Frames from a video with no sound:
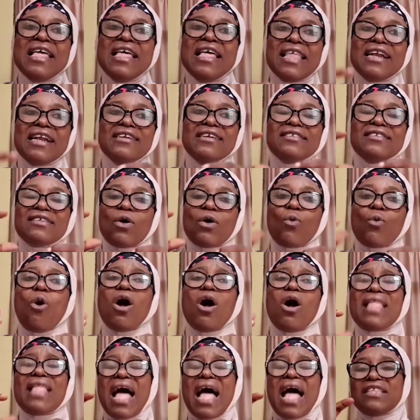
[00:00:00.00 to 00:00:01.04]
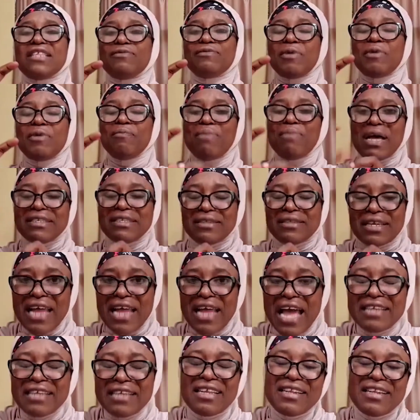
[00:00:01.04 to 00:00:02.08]
There is a word that has been
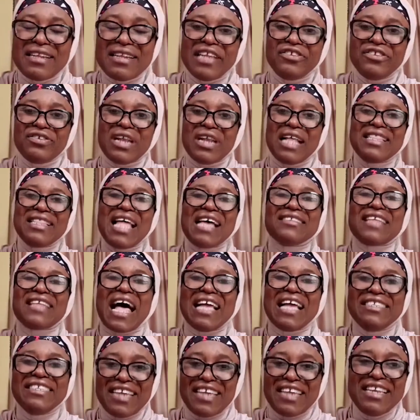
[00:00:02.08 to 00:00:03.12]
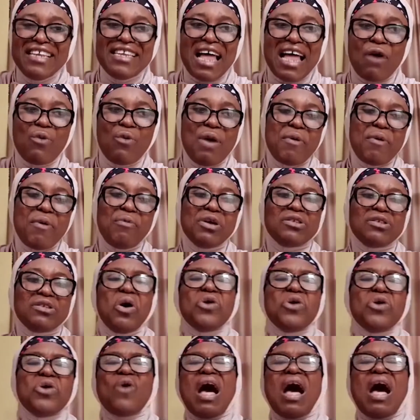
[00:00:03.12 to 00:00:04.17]
bastardized in Nigeria, and that's agenda. When people say,
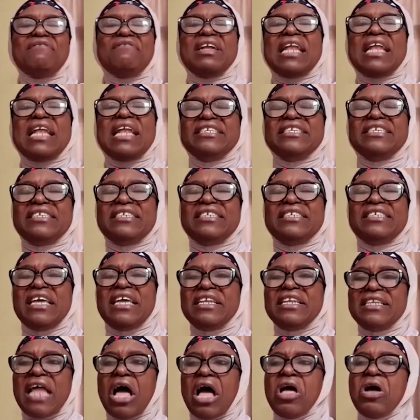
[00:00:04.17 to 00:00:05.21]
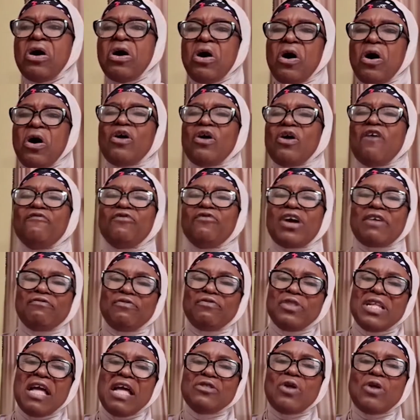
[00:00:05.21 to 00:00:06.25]
oh, you have an agenda. Oh, don't
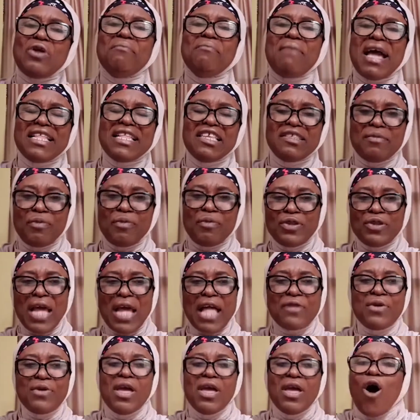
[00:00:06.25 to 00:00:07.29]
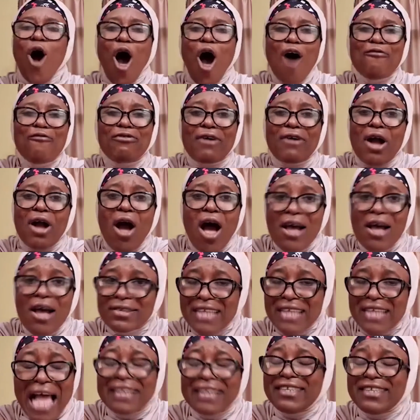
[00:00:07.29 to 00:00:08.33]
mind it for that. Of course,
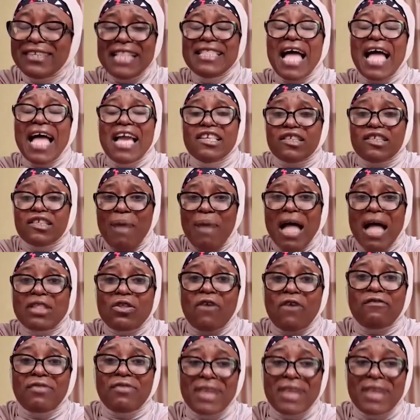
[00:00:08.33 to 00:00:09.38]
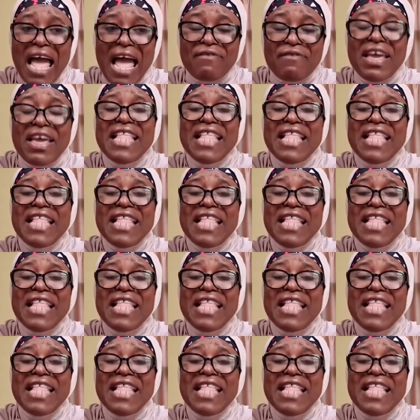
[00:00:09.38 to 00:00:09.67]
agenda is part of life.